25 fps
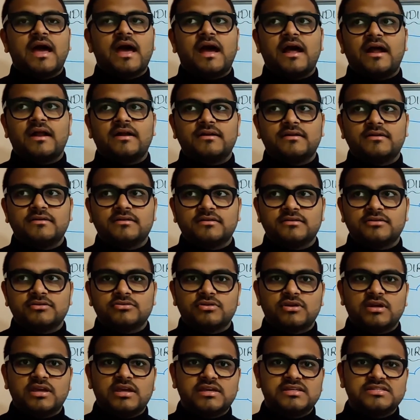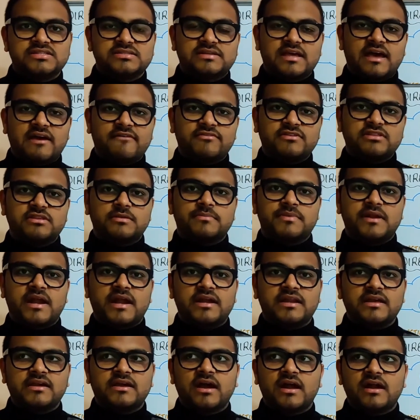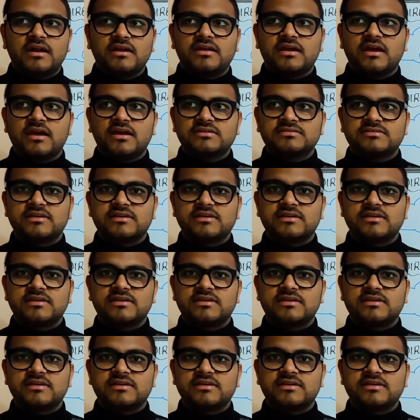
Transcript: and he's having the bradycardia,